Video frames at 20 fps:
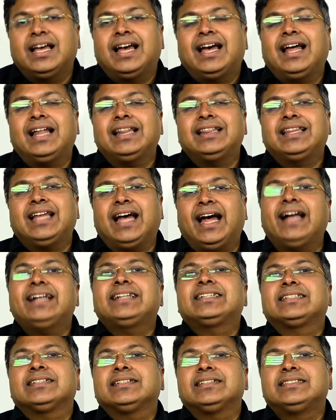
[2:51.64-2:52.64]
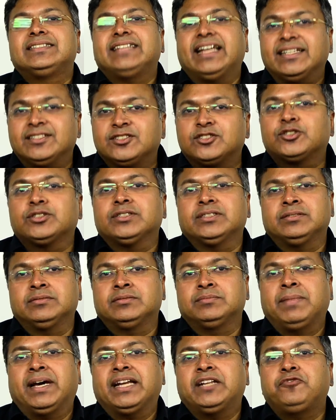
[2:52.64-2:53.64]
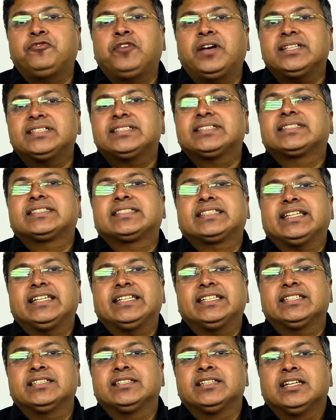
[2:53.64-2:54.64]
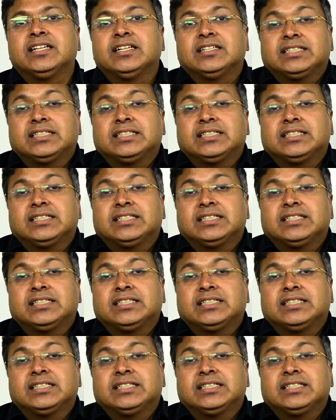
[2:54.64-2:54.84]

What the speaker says: And that tension manifests in